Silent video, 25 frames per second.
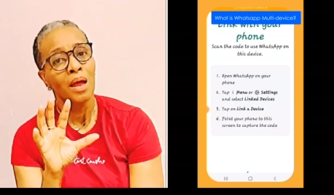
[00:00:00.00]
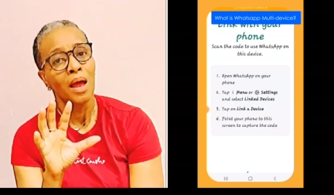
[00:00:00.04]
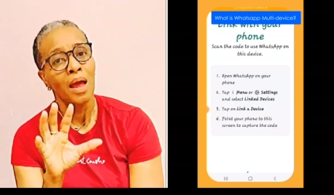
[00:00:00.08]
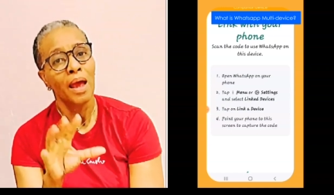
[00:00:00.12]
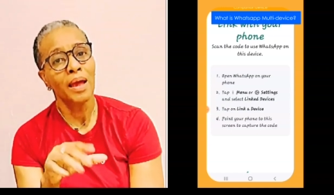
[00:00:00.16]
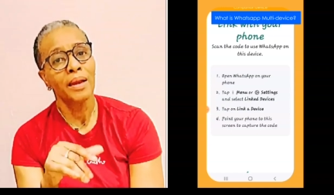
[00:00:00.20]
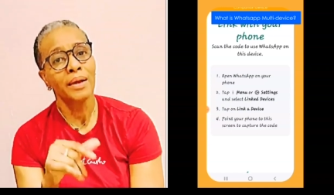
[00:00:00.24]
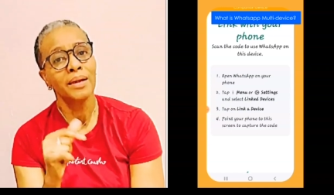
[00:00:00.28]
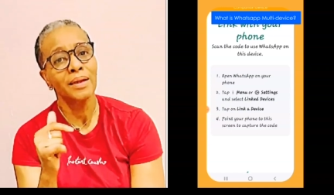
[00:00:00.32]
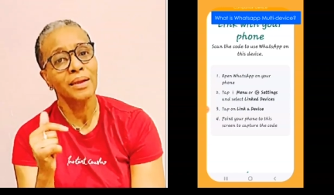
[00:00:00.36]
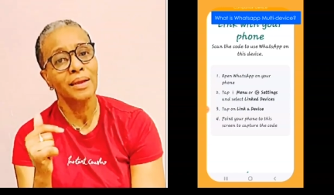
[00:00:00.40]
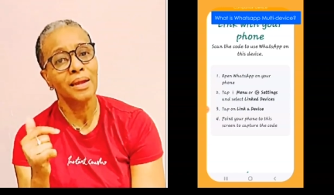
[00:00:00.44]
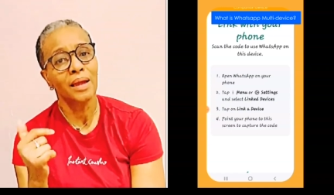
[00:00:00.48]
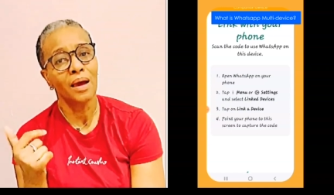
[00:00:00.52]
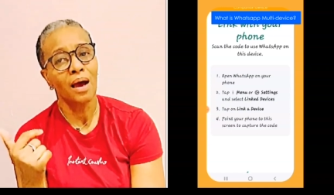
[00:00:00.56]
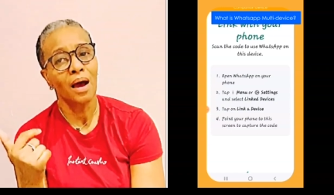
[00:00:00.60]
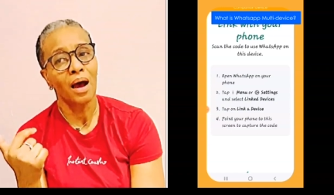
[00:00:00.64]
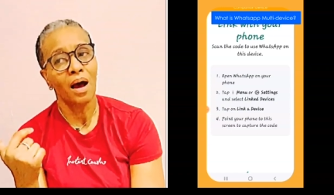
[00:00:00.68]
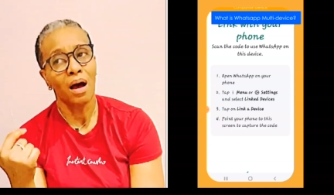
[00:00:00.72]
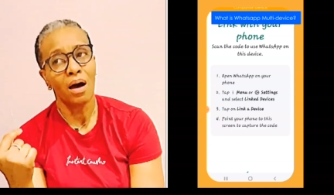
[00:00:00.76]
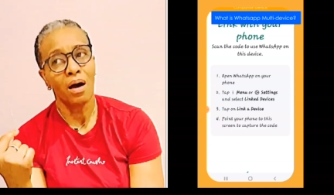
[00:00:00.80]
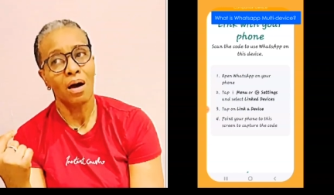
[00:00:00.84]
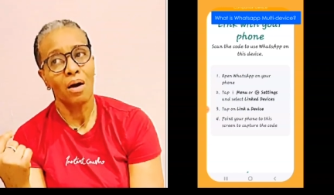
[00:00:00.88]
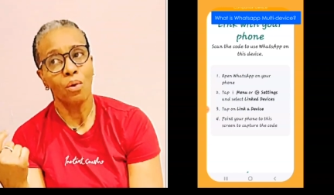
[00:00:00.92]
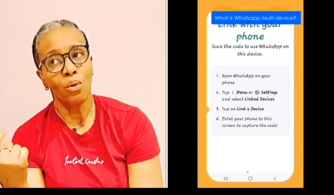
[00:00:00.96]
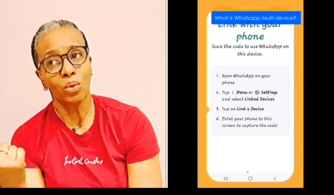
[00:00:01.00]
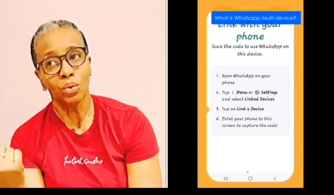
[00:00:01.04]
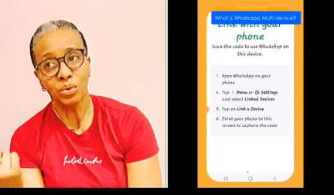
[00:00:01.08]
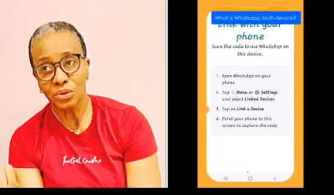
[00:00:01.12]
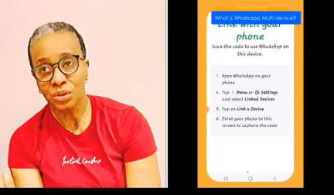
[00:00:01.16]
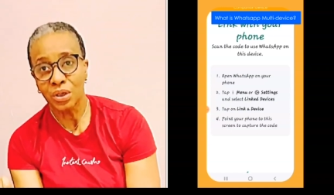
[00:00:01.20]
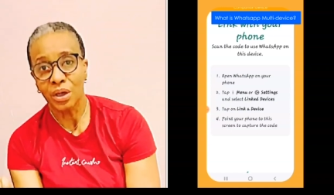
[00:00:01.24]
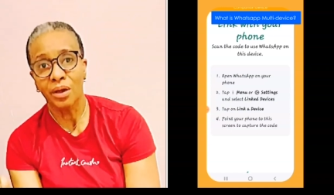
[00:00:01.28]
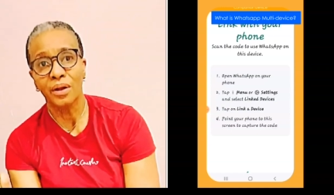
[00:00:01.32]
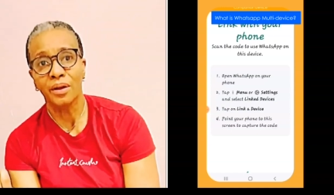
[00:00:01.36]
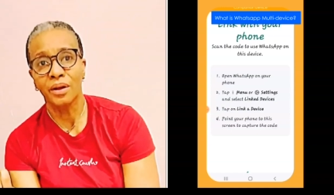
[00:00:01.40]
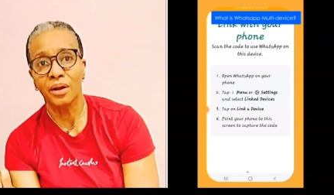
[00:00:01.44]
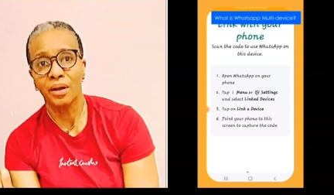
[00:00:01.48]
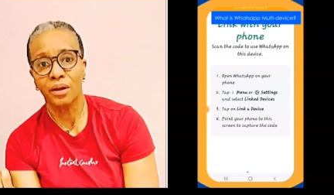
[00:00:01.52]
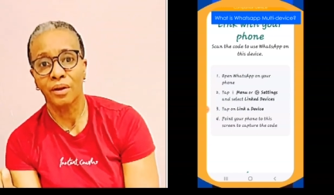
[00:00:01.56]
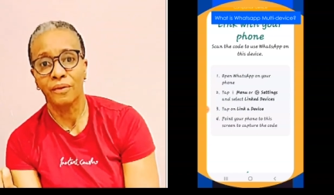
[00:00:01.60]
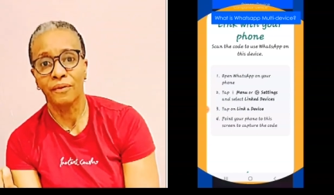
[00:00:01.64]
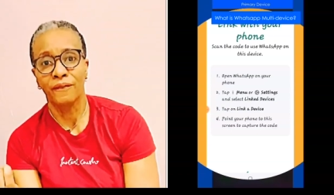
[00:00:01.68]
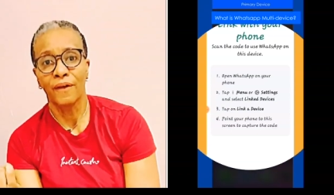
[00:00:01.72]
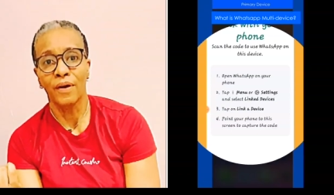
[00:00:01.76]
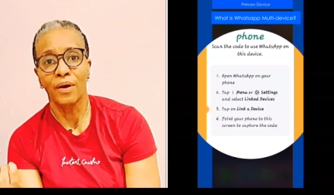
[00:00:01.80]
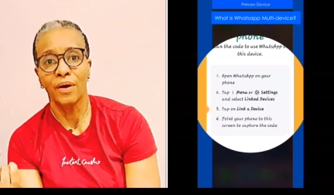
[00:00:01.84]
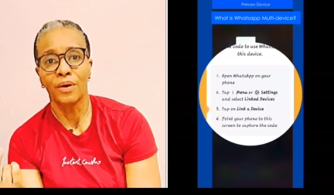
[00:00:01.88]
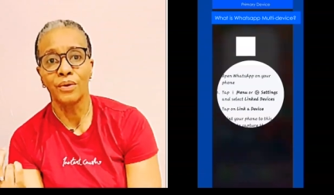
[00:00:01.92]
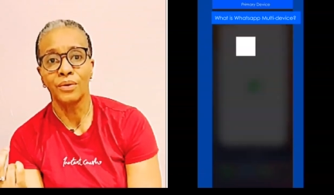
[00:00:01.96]
Any alternate
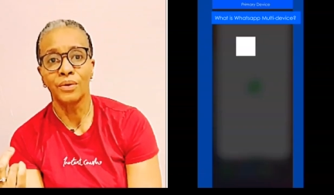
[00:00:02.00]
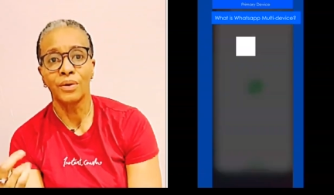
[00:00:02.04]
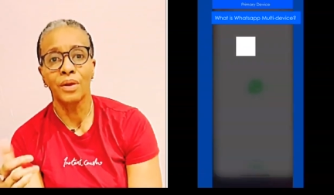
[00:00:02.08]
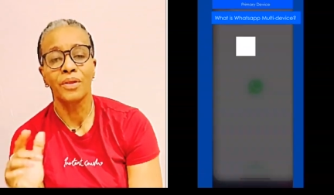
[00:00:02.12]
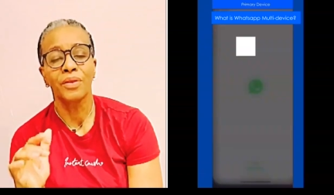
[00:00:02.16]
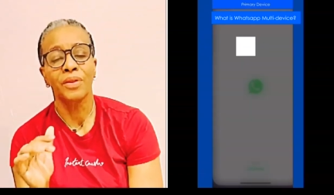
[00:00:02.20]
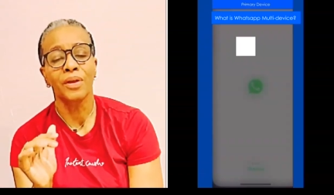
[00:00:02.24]
phone